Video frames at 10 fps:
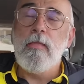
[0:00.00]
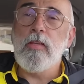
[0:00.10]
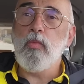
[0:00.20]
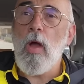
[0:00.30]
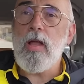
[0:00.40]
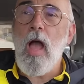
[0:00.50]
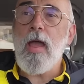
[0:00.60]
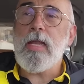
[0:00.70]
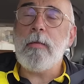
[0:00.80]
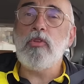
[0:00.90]
This one
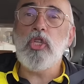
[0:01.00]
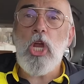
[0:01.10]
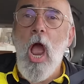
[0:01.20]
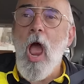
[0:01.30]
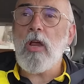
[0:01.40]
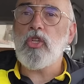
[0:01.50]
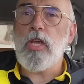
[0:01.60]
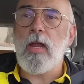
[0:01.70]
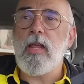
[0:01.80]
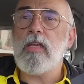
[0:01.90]
guy named
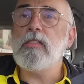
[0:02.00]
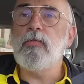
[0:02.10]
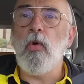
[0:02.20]
Josh and his